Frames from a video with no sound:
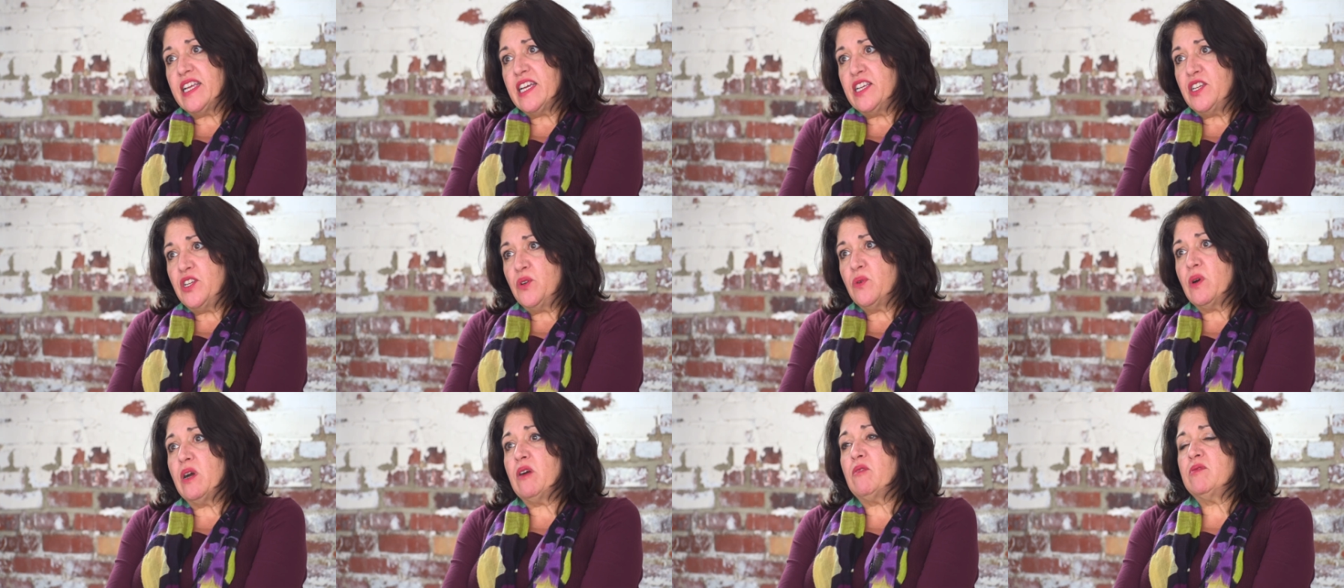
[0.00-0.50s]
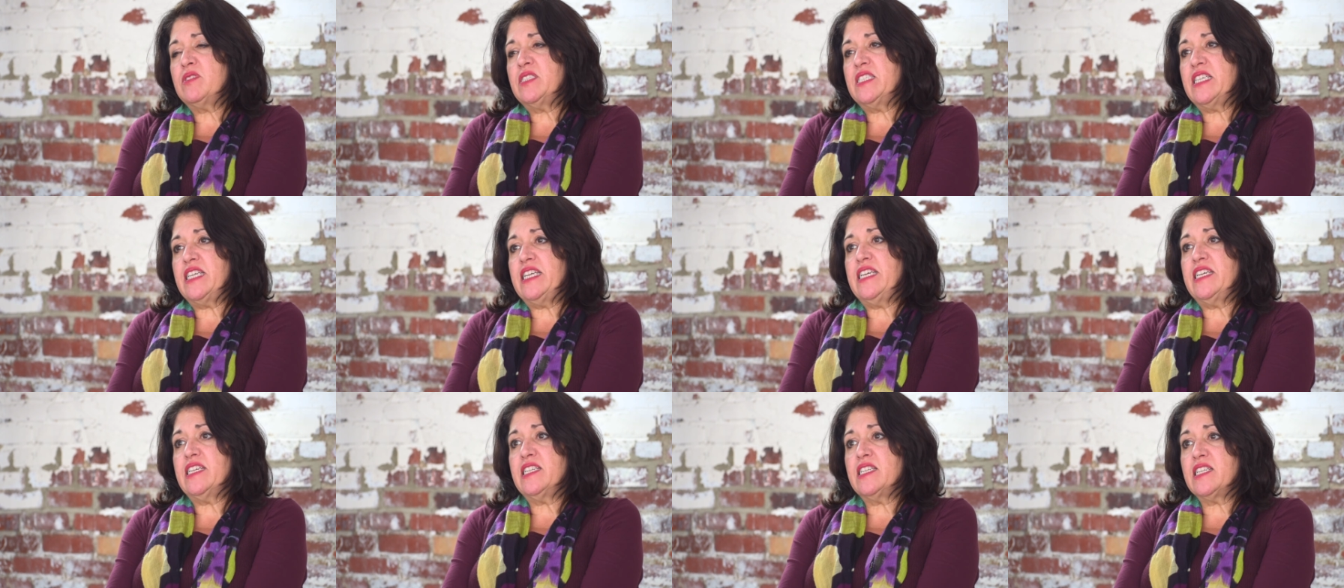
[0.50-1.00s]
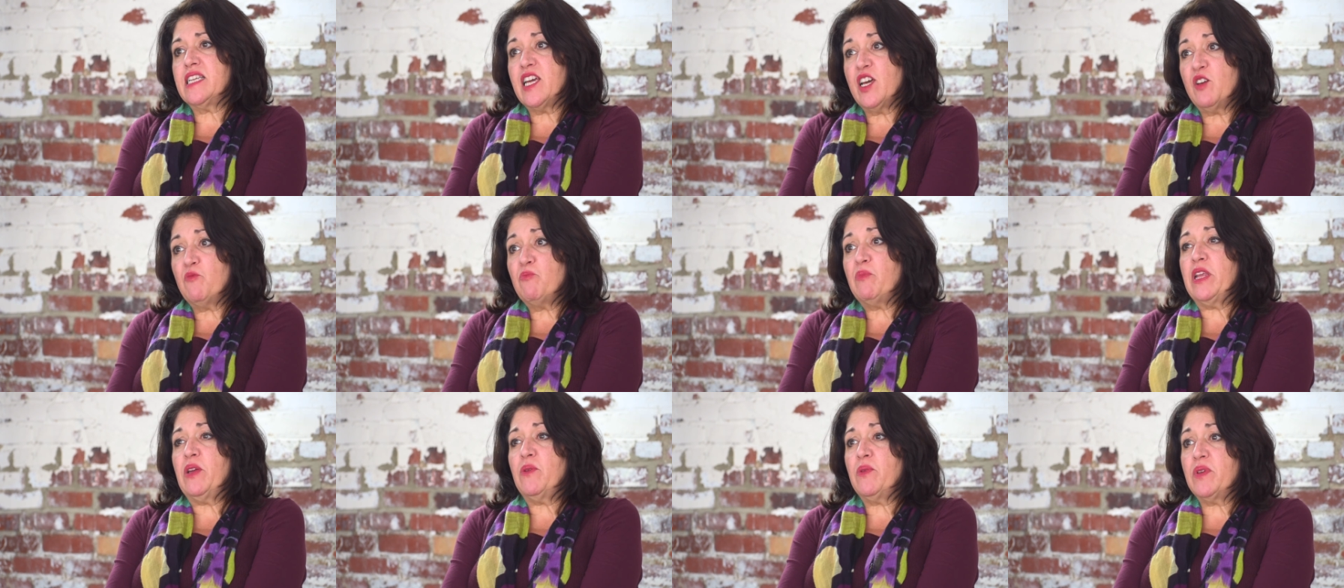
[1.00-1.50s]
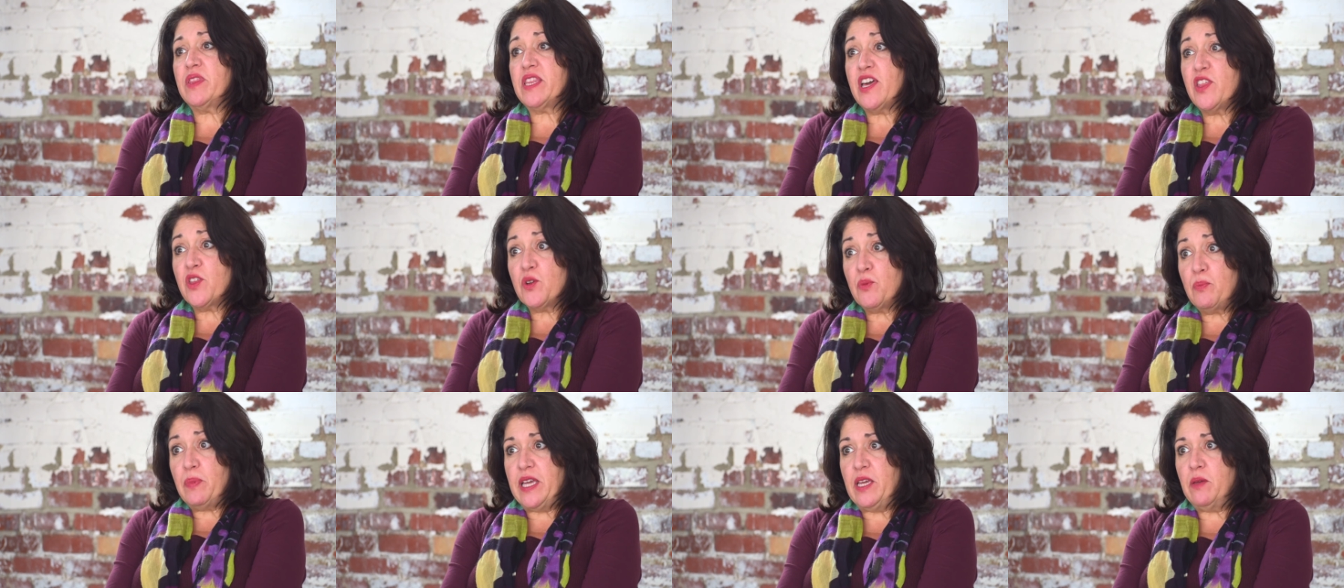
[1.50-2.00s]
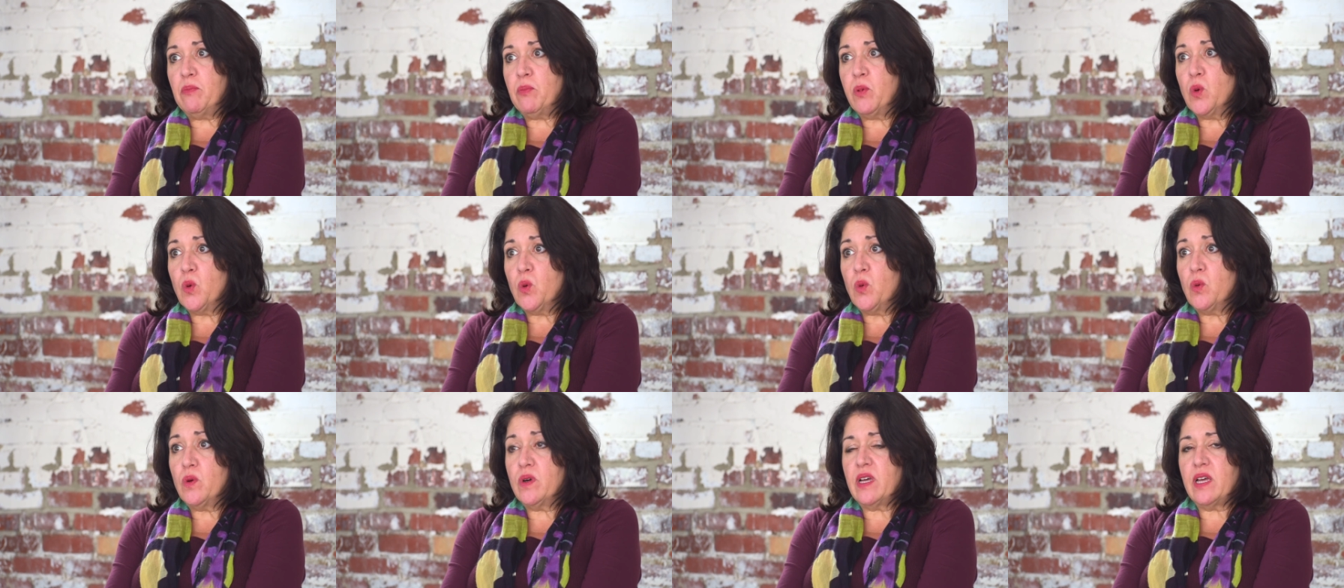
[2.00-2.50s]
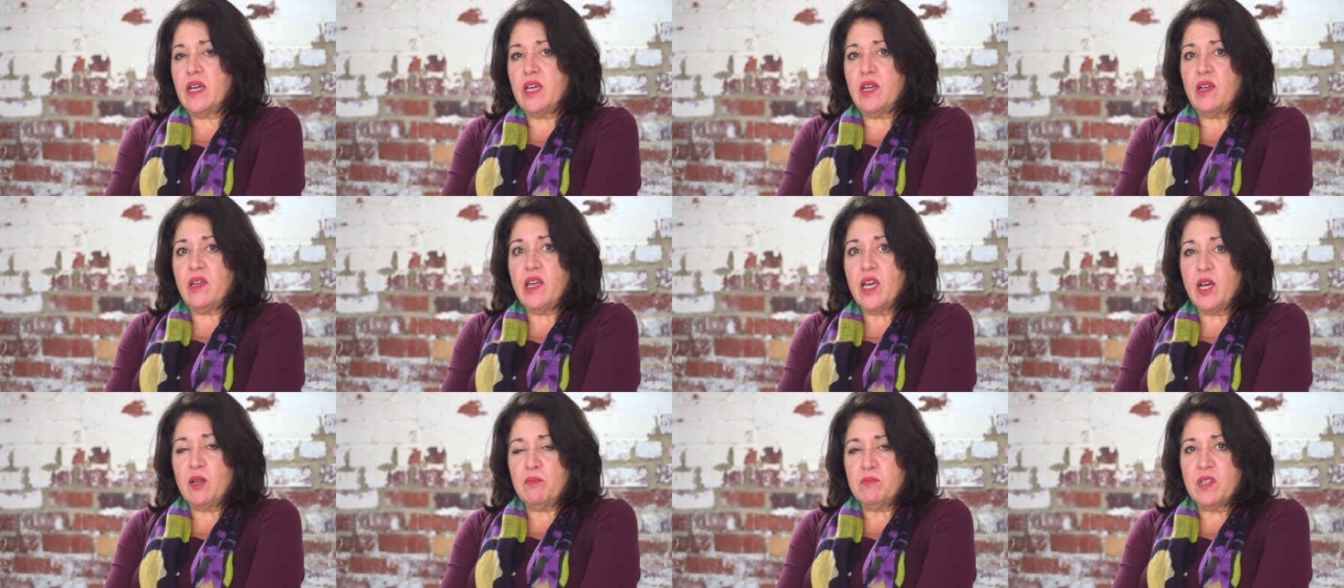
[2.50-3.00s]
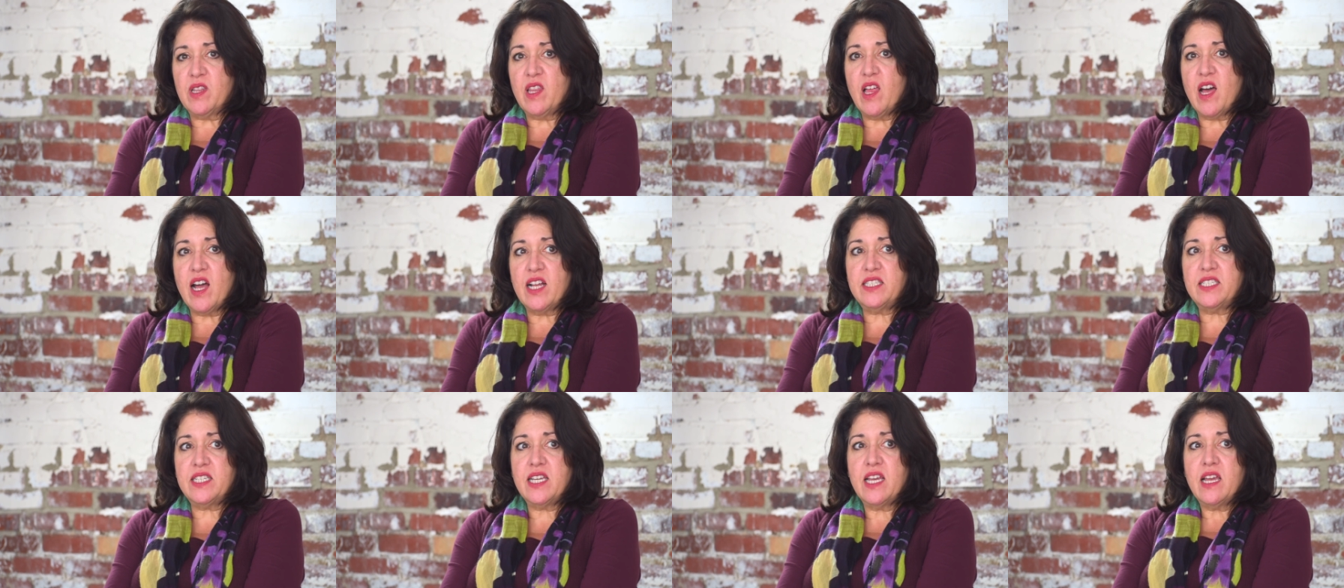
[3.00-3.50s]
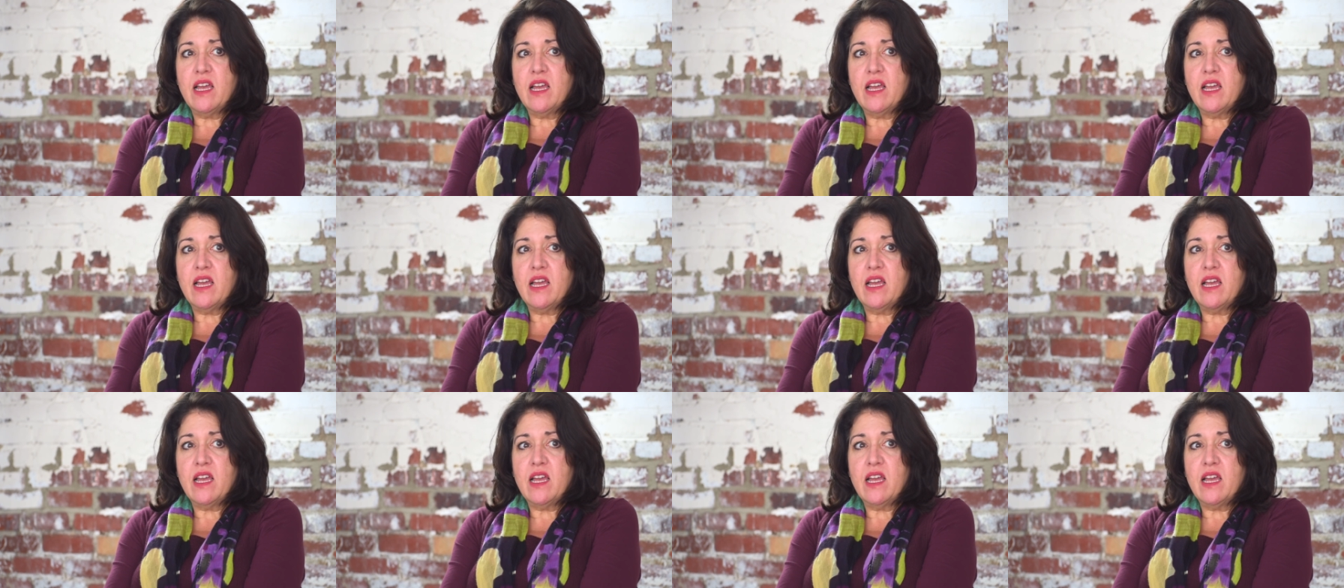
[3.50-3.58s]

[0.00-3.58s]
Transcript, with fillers: that I knew I was in company with other people uh, helped a lot.